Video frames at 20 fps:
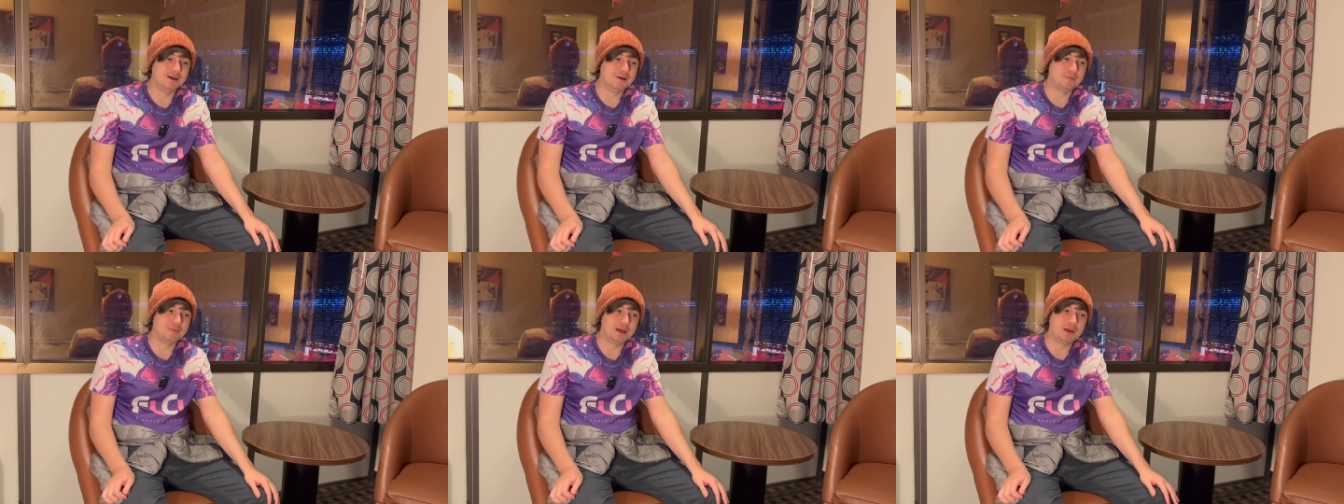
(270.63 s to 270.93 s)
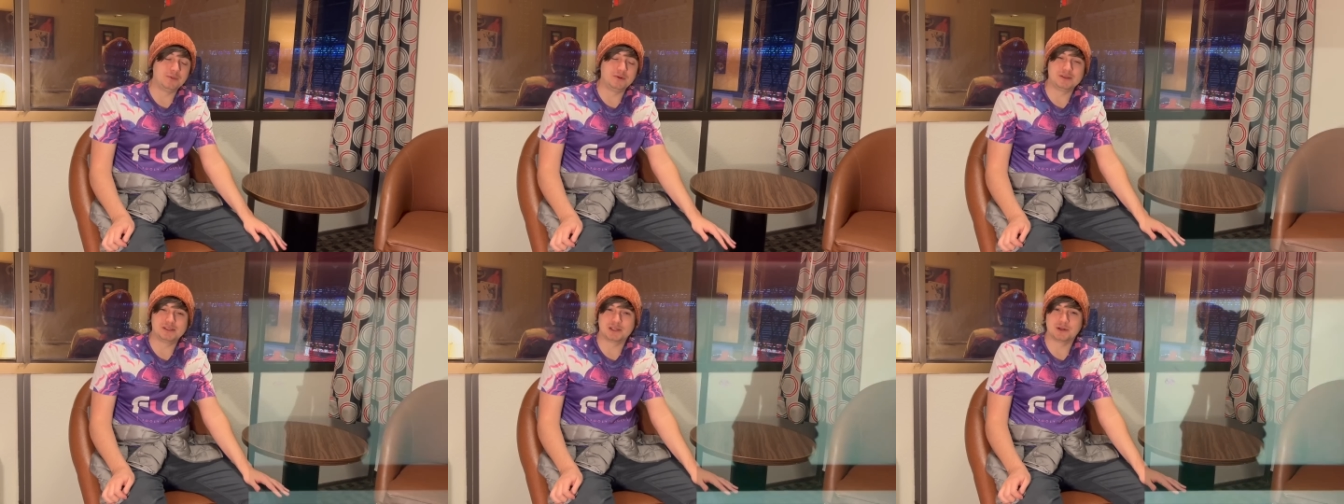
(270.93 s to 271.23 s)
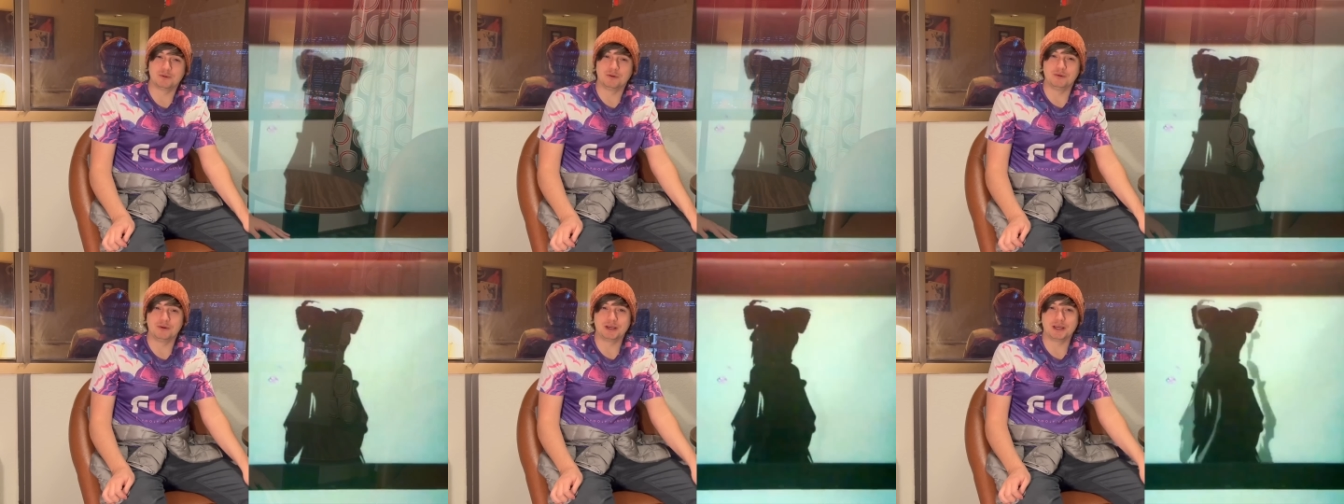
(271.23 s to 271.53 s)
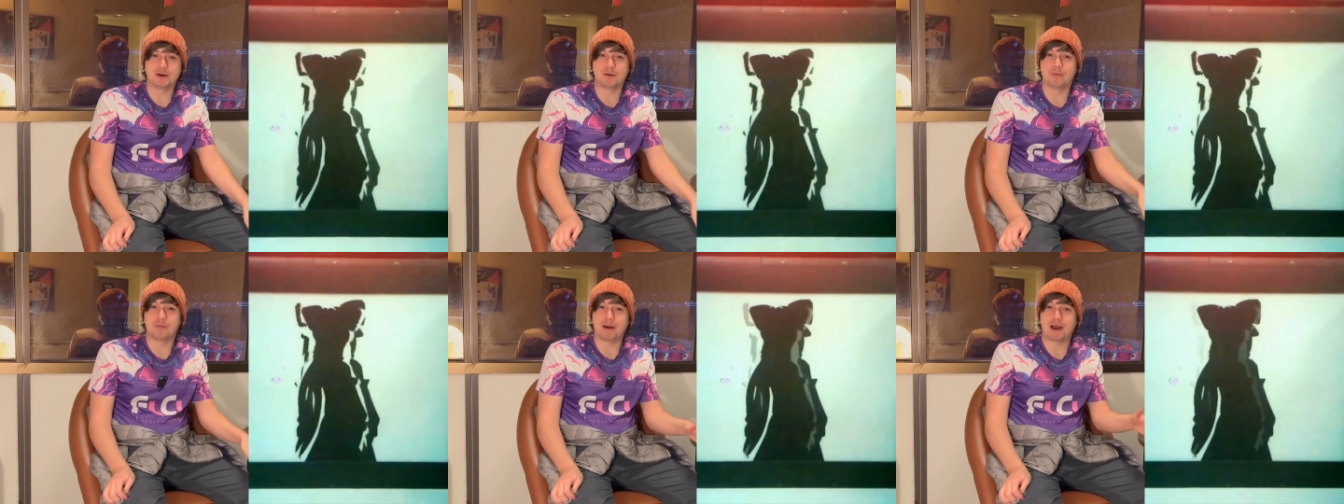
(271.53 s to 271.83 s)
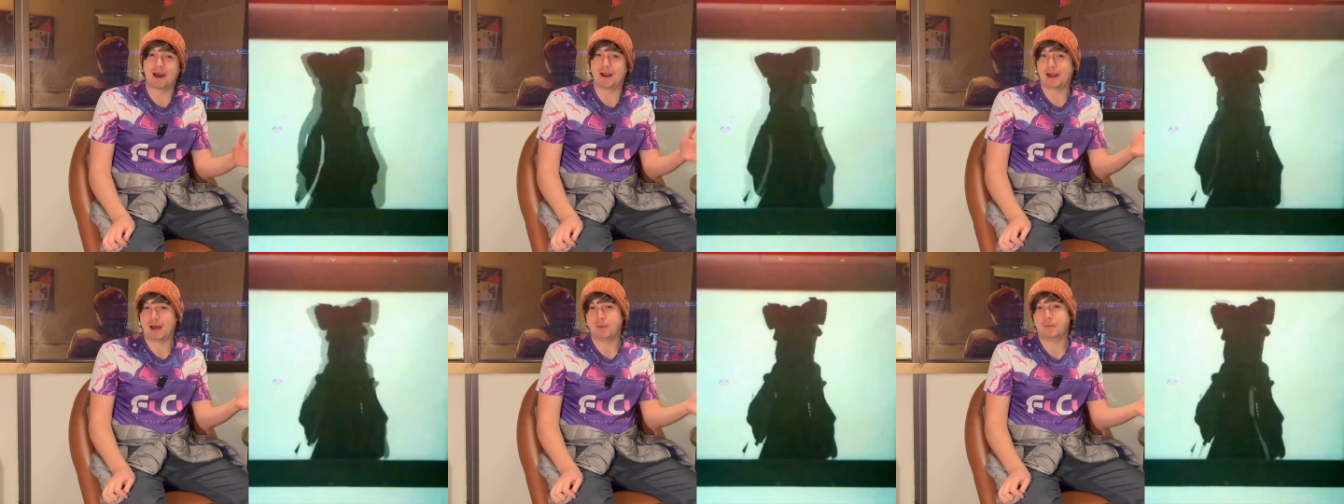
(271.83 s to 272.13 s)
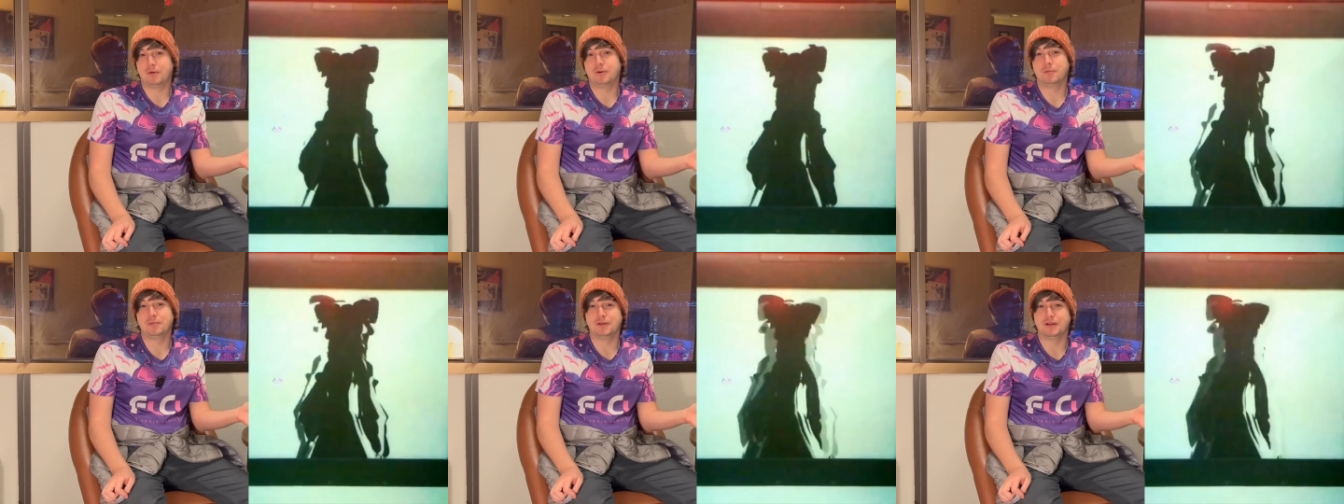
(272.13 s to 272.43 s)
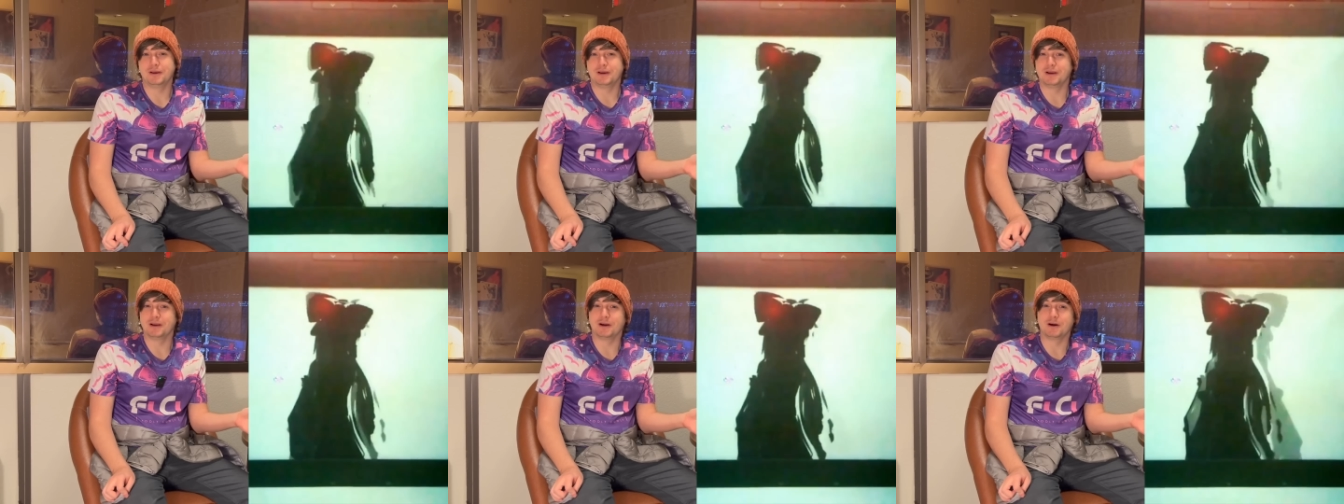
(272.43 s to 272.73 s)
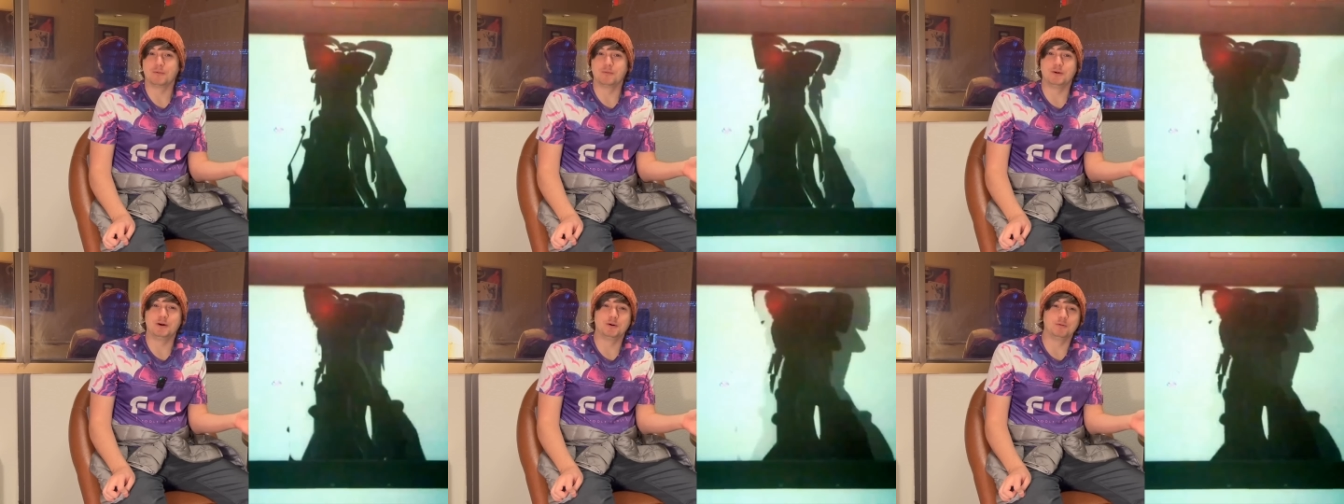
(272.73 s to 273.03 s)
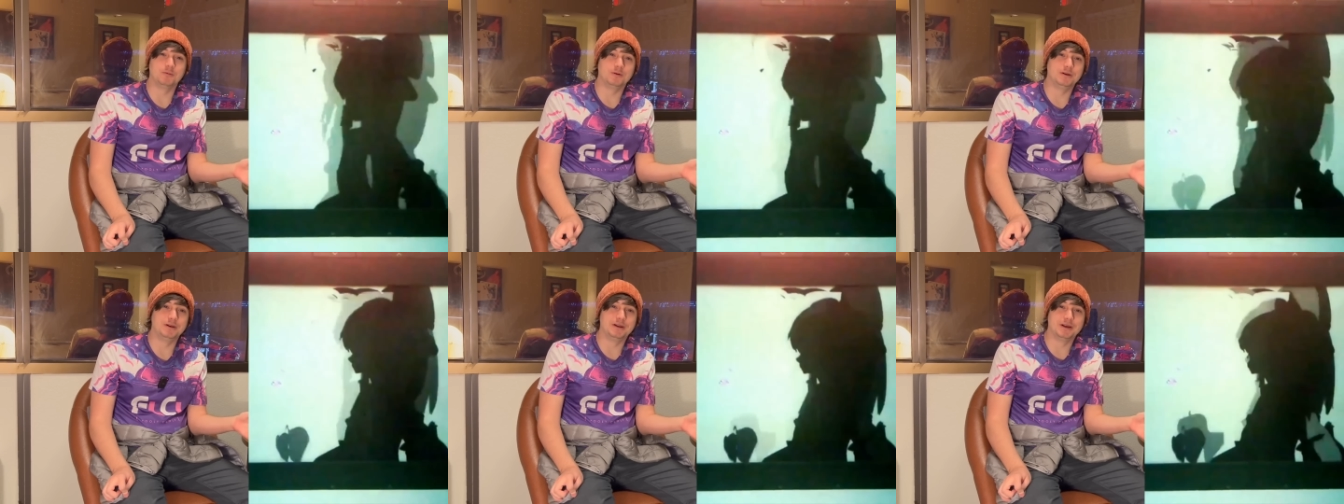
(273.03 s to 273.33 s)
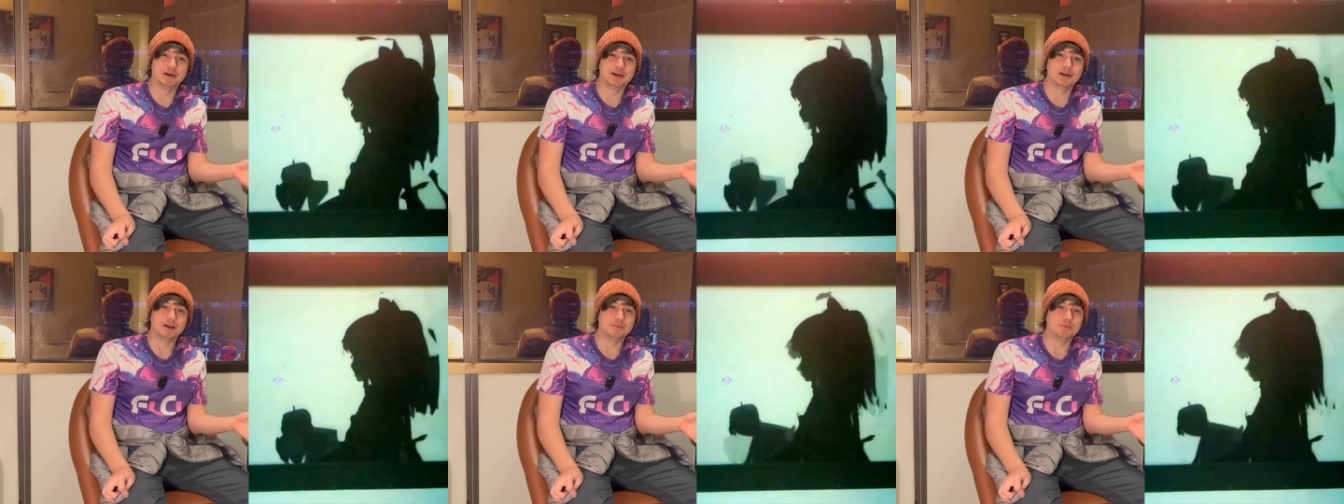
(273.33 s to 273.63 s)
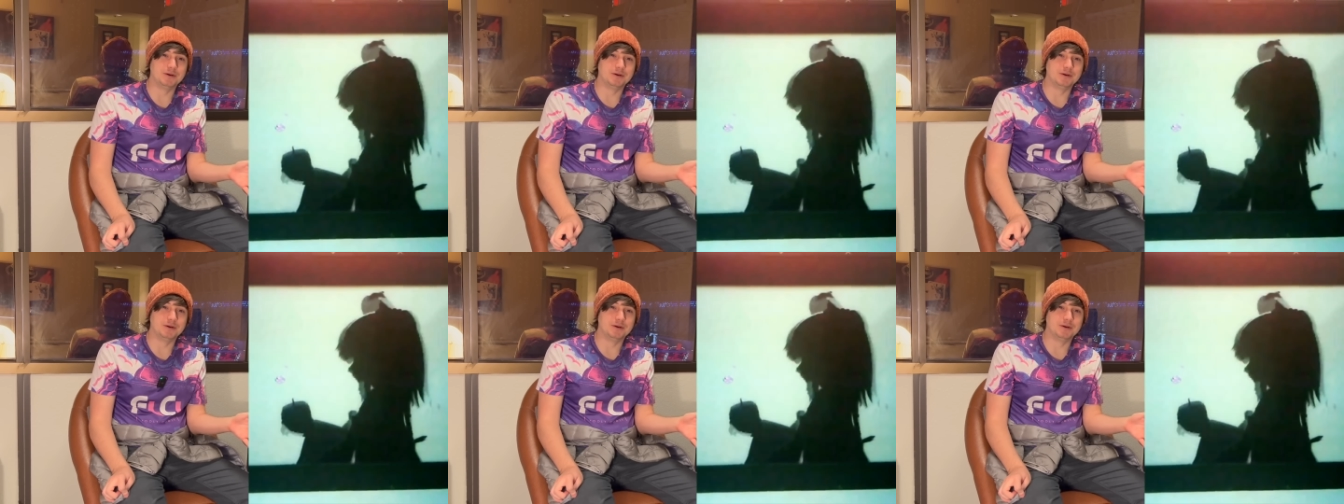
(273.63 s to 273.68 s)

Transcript: Maybe someone will get Bad Apple playing on one one day,